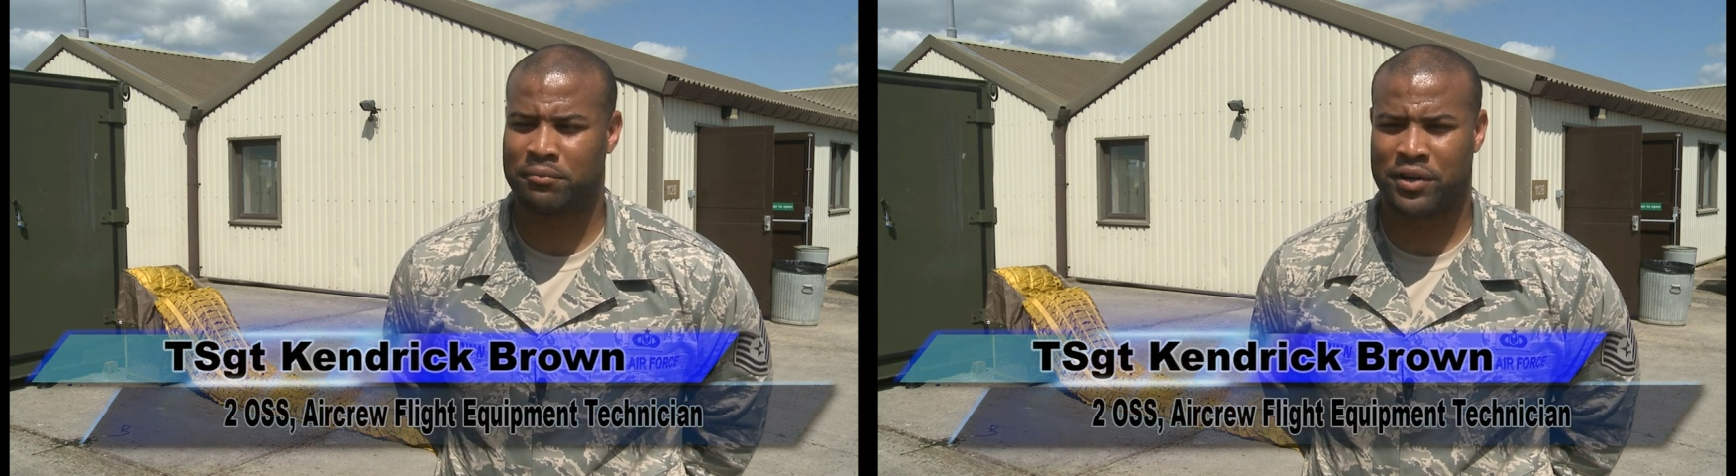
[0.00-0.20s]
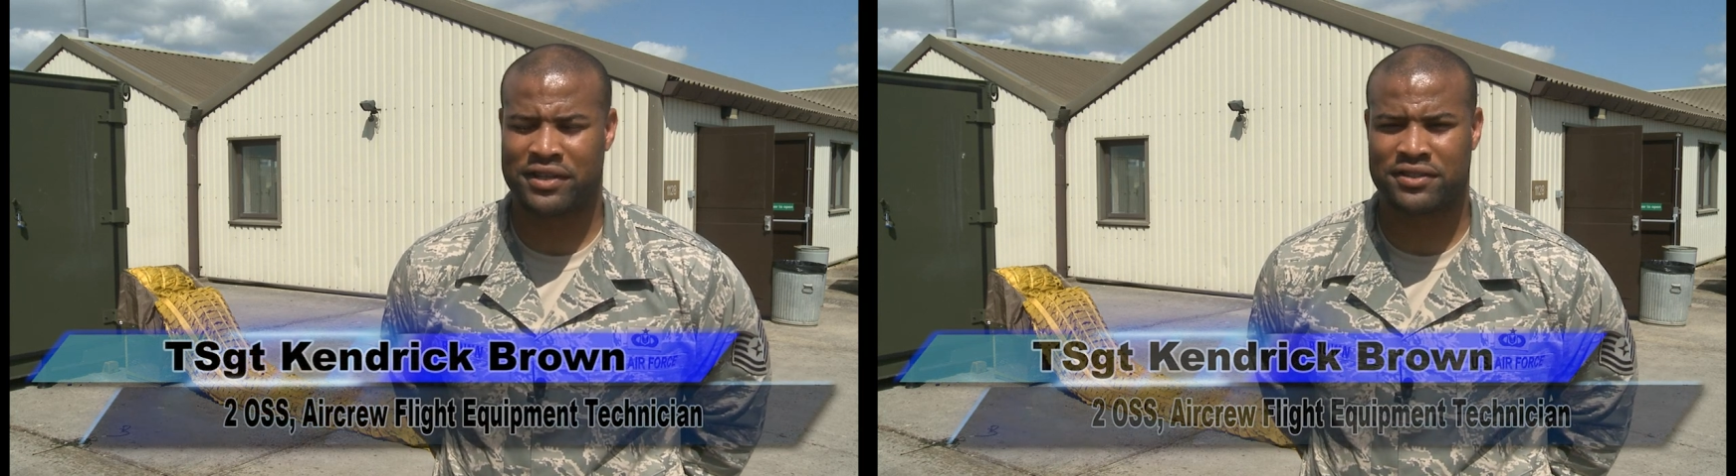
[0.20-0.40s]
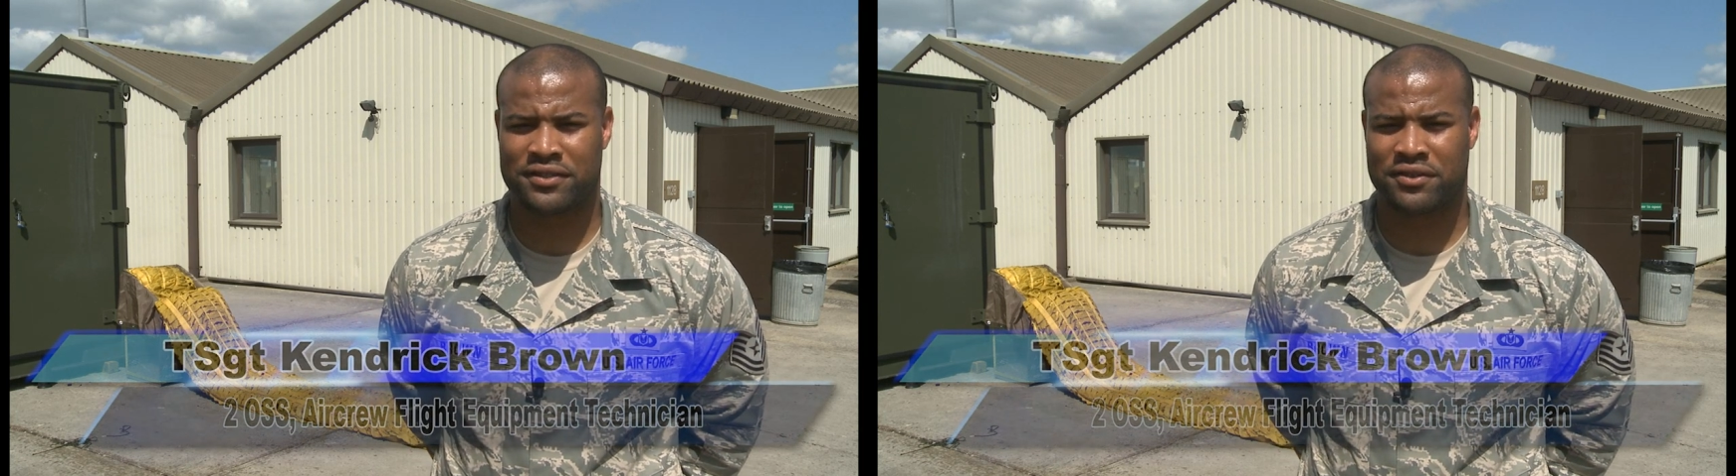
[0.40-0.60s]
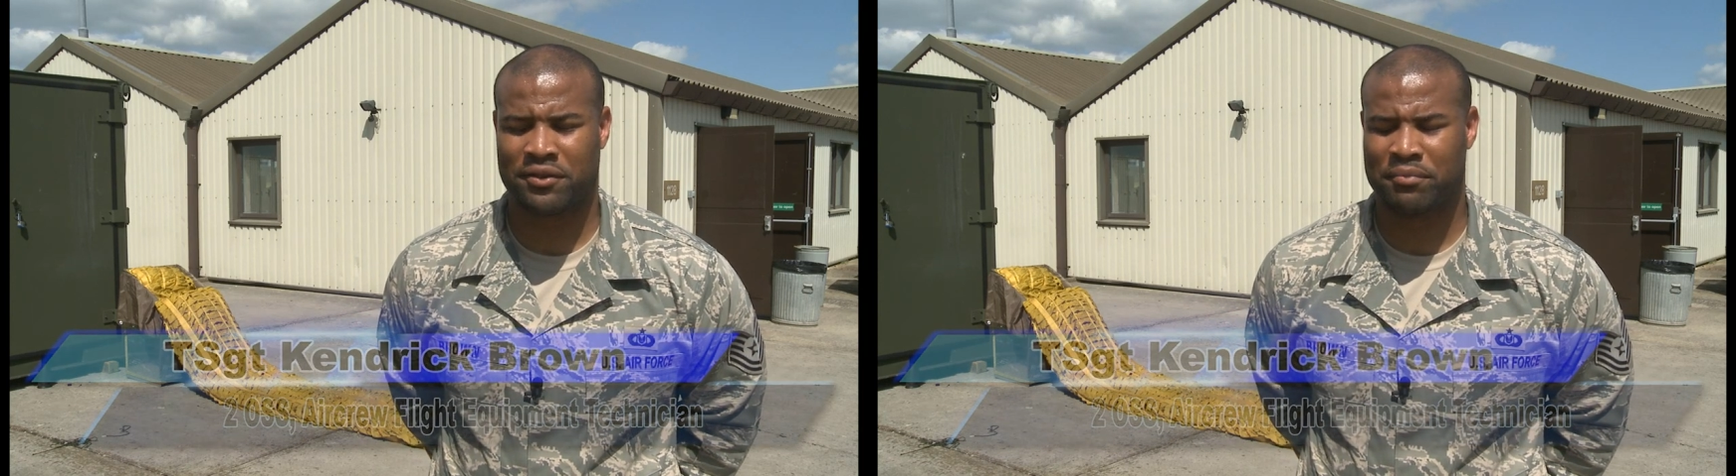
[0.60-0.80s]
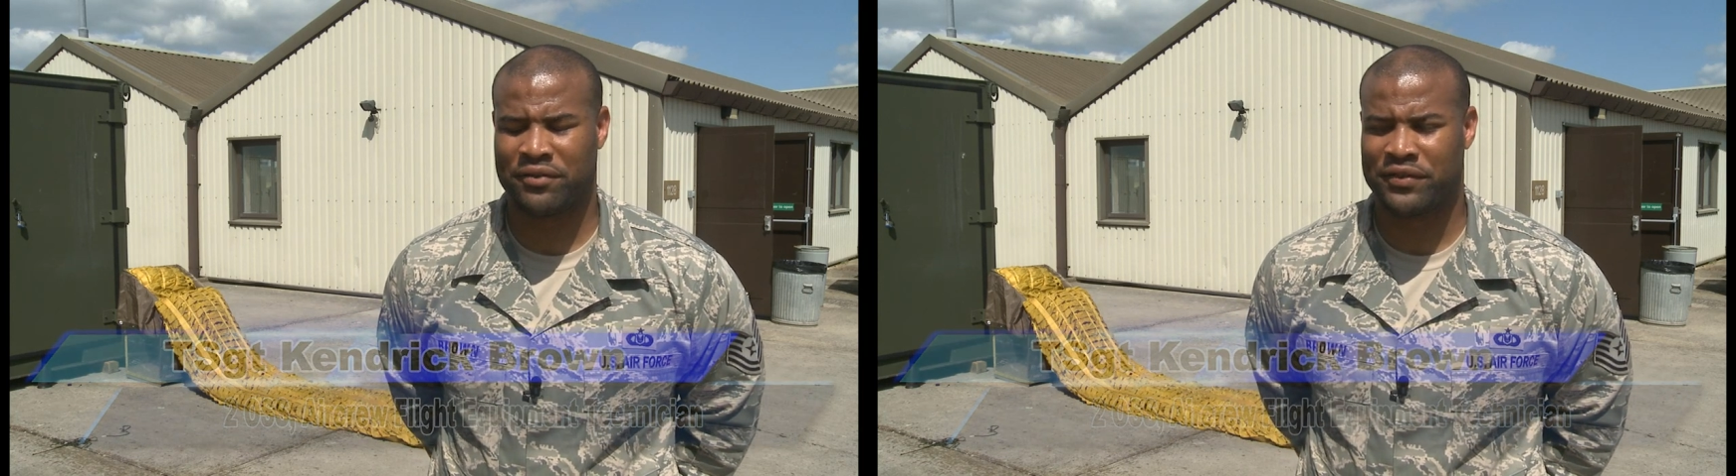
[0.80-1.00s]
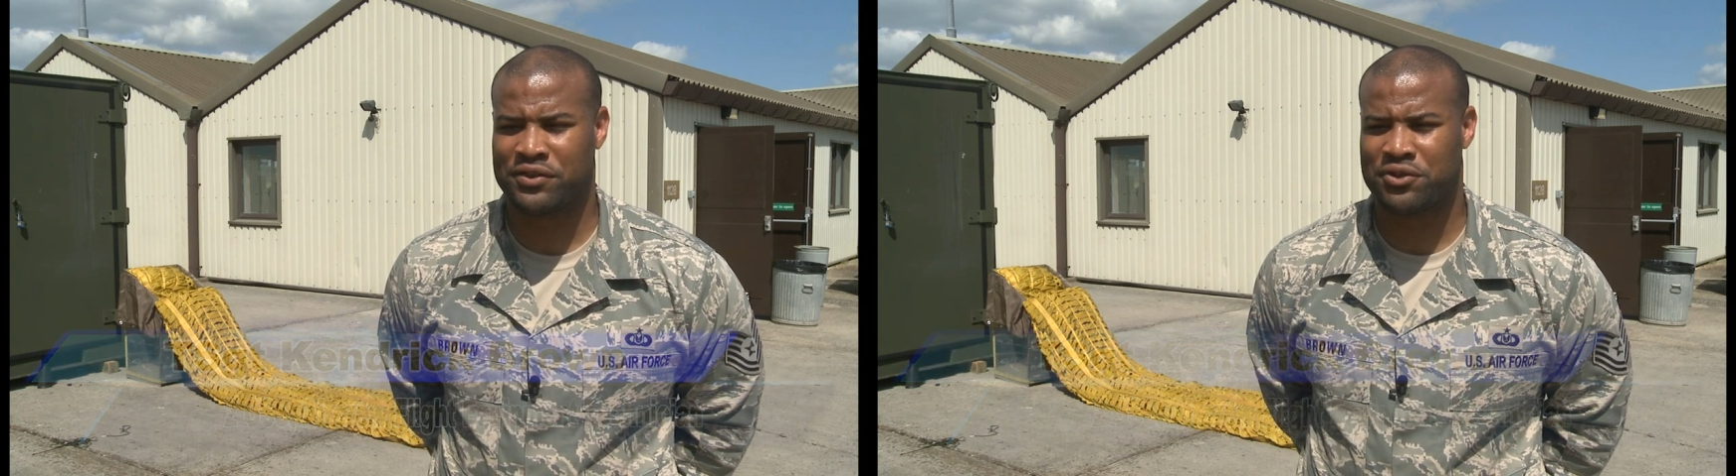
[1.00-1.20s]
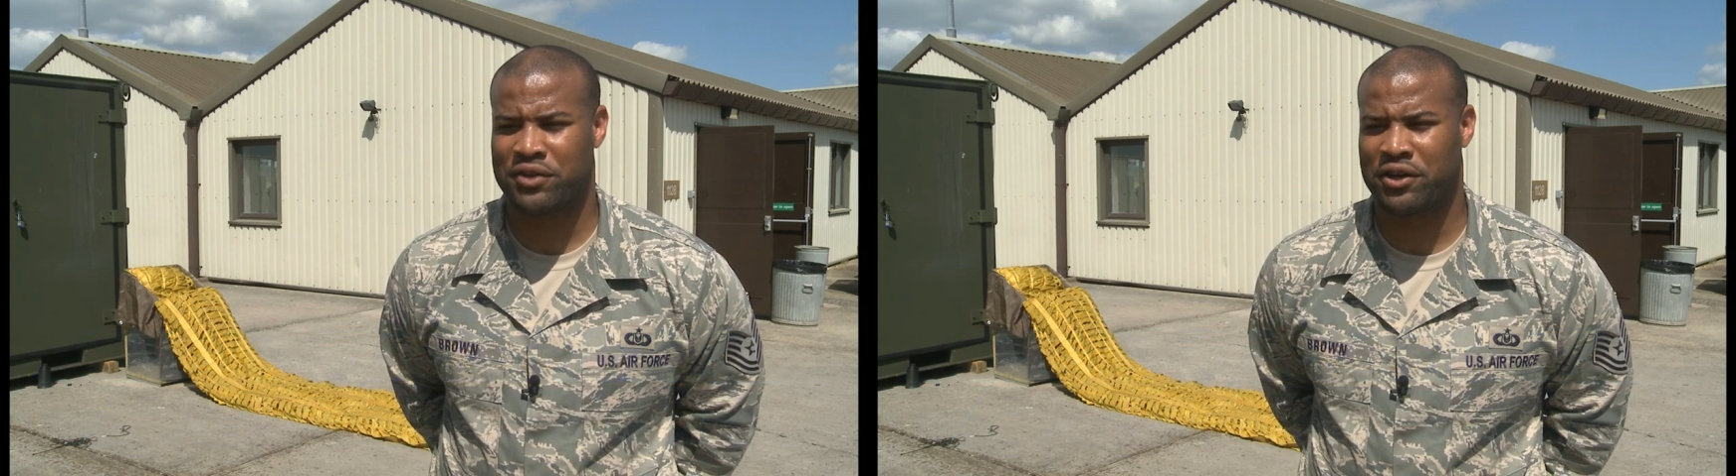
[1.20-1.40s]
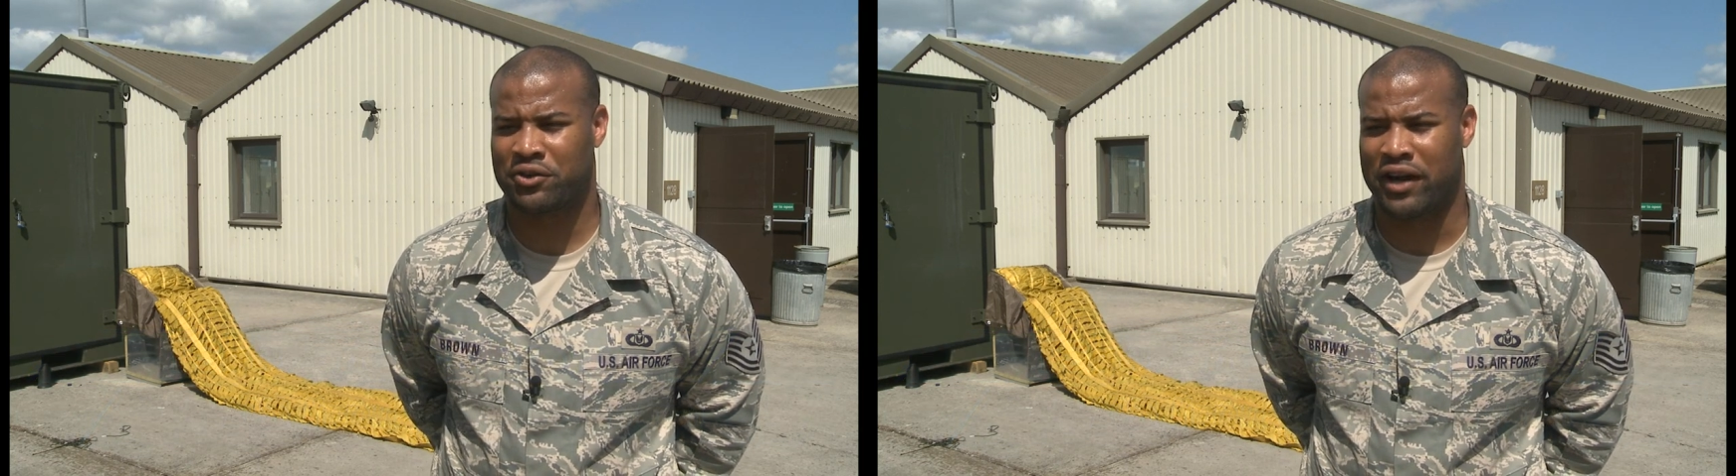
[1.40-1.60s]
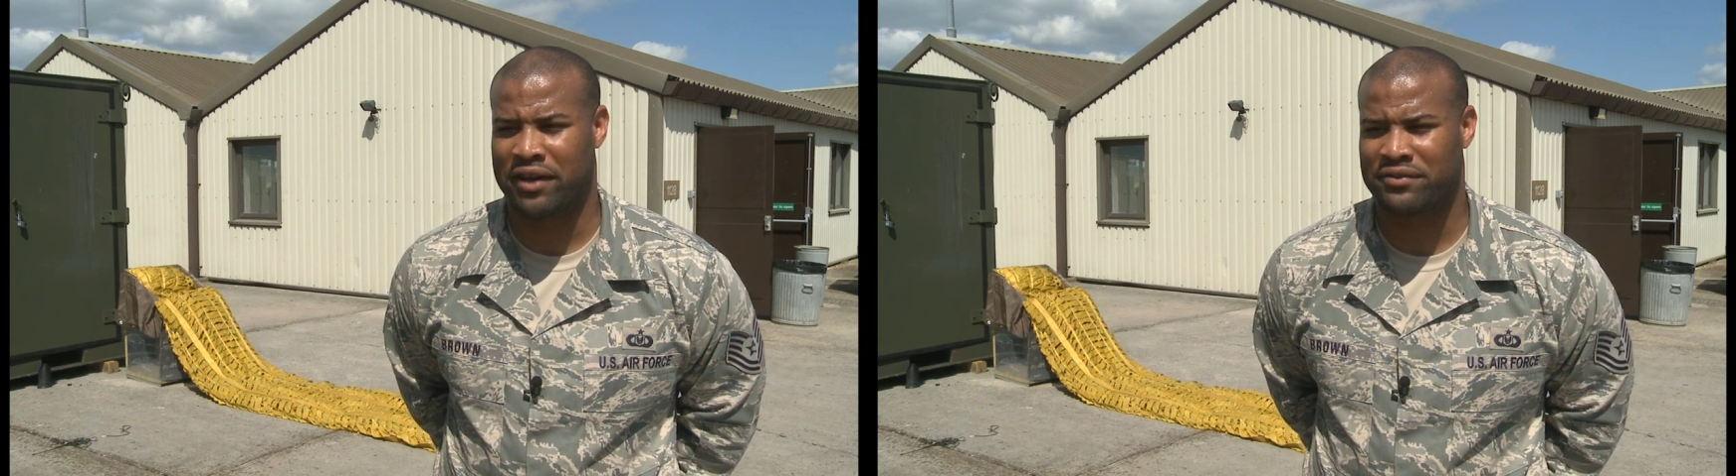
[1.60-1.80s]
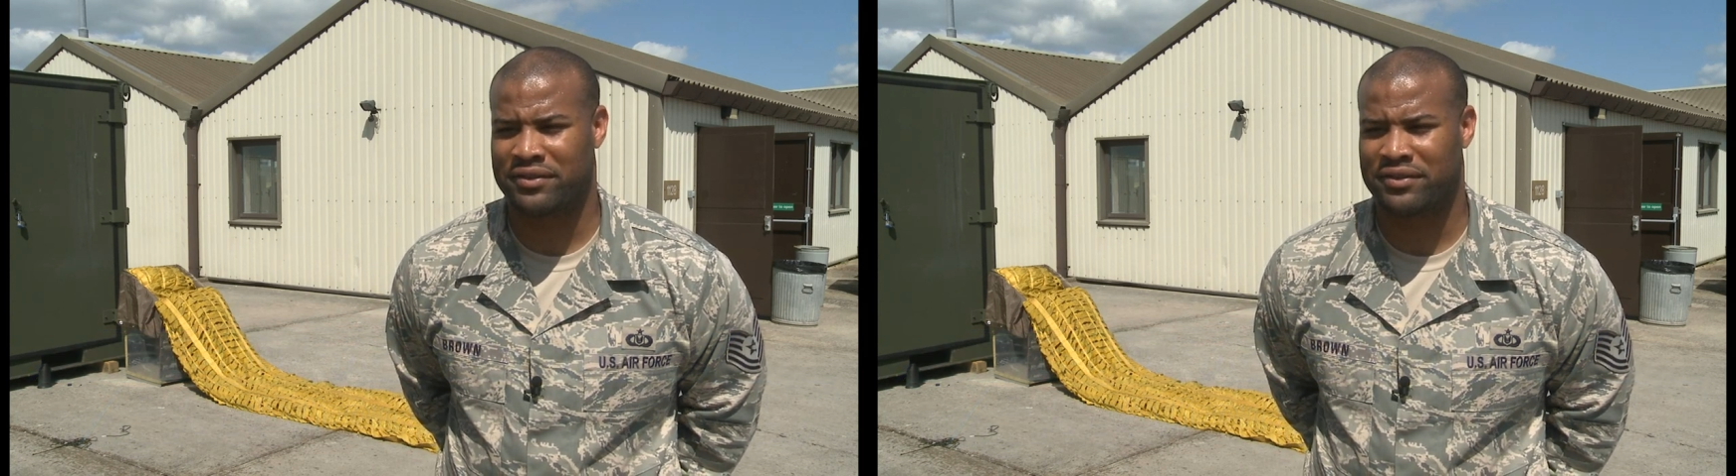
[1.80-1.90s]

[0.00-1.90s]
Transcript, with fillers: braking system on the B 52 aircraft.